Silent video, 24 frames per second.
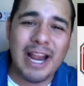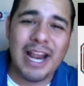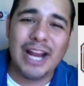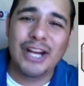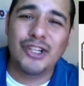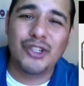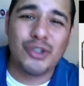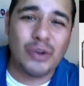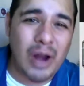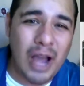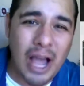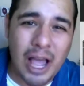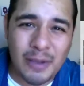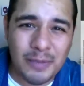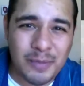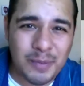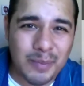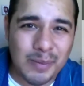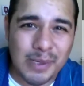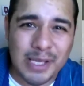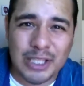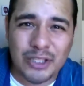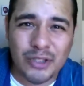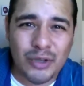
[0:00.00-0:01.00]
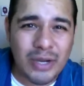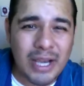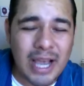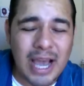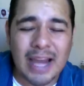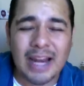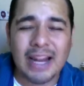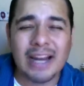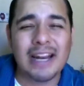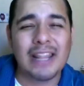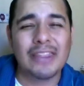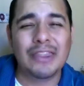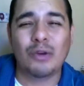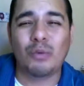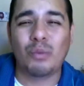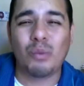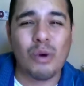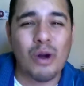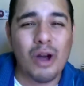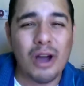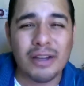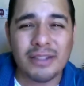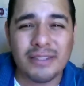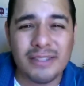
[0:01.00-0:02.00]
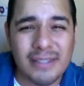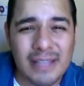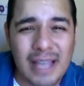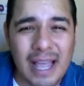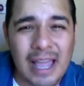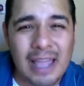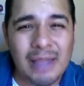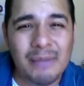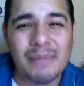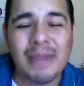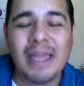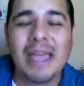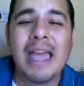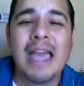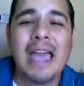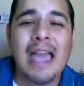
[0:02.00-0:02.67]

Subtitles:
it drops because you got in at the wrong time,